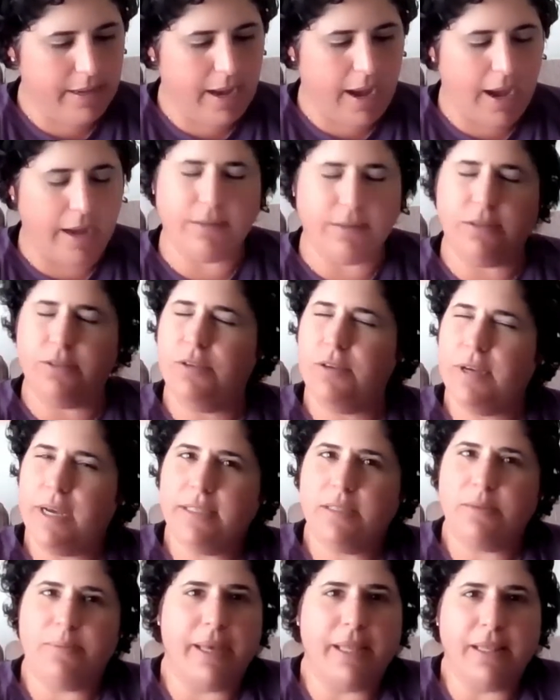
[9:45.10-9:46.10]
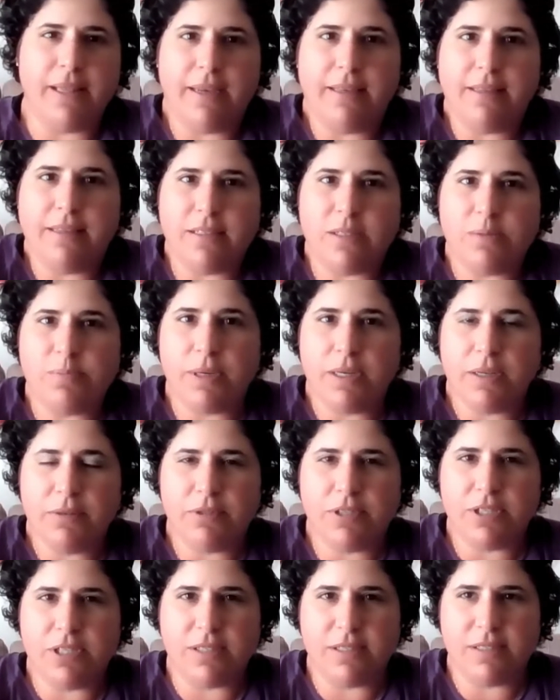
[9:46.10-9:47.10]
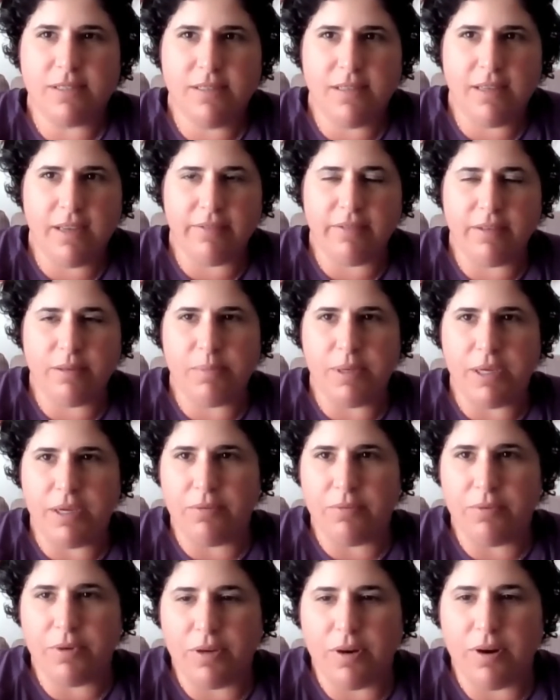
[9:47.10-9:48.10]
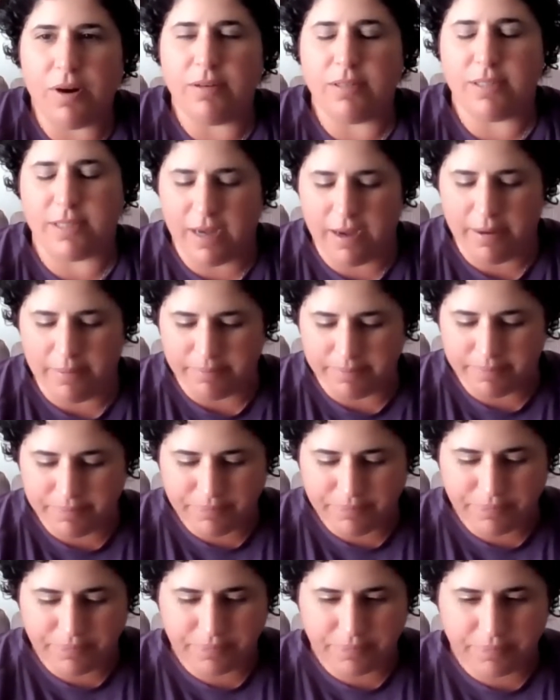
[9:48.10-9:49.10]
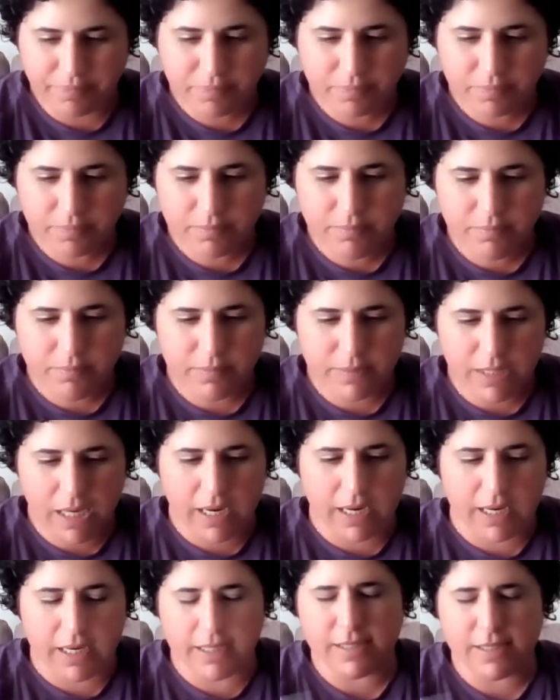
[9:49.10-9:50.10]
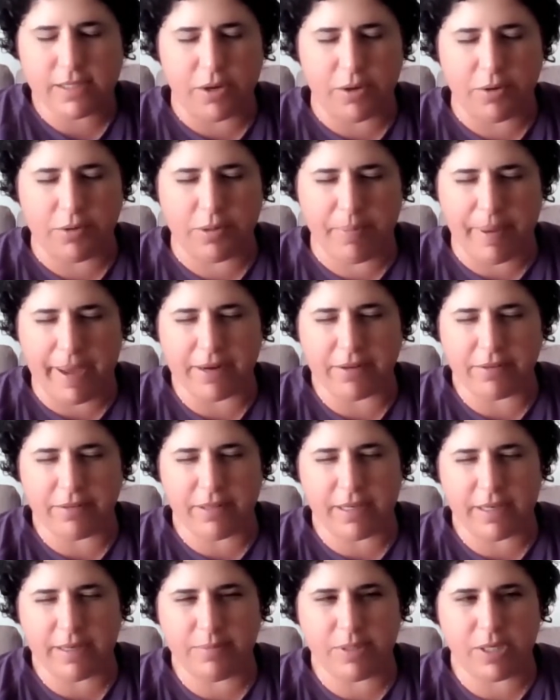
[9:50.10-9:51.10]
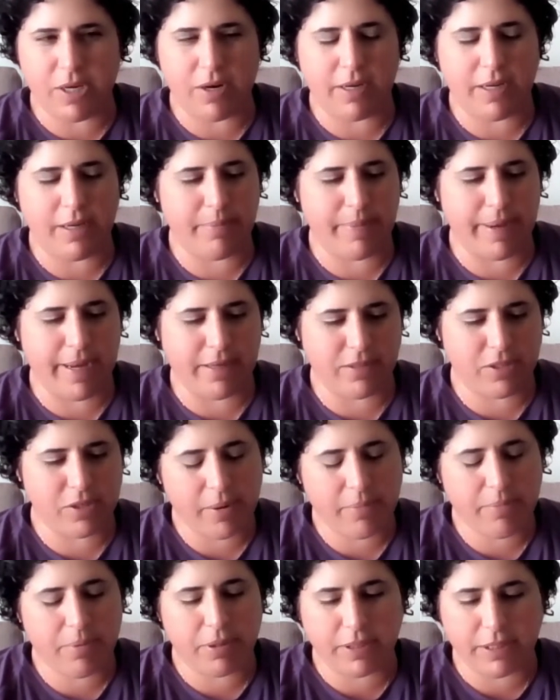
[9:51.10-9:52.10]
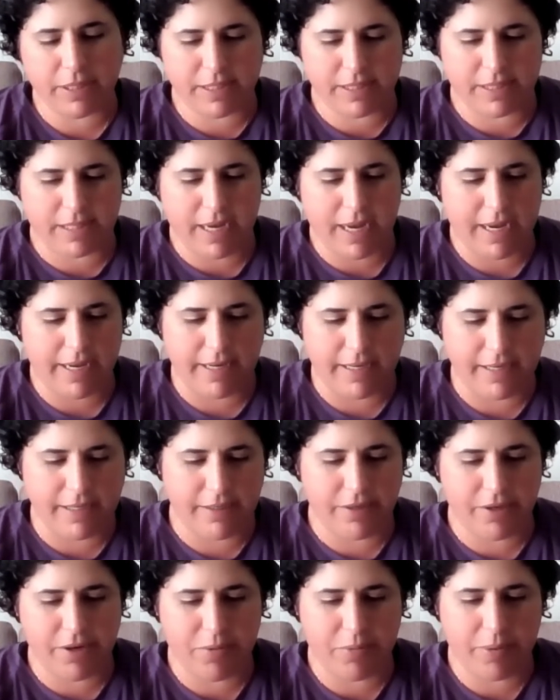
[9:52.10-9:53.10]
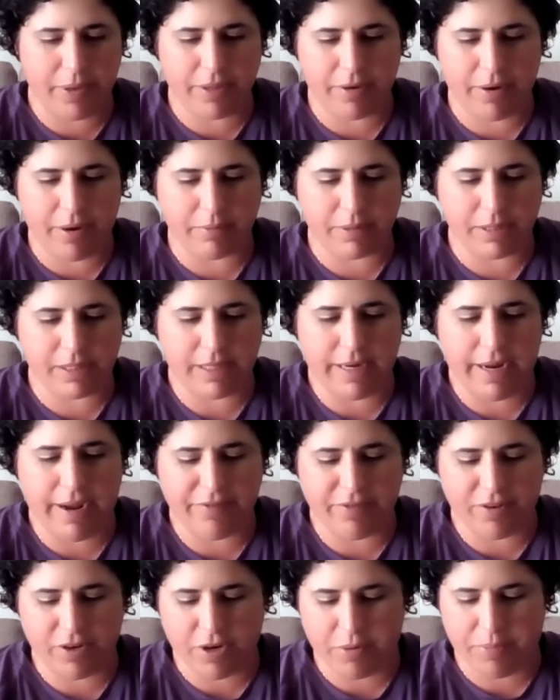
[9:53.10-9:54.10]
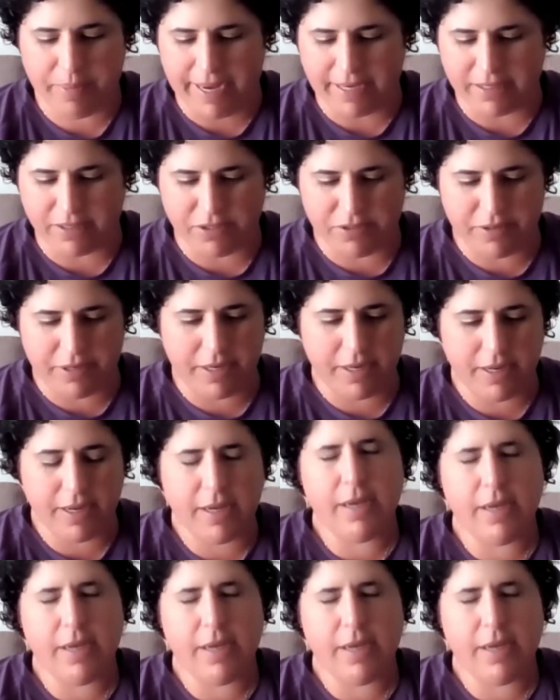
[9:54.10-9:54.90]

I don't know, you guys may like this, but it was just giving me a real hard time. So the pattern that I'm talking about, so I put it aside. I didn't know whether I was going to ever go back to it.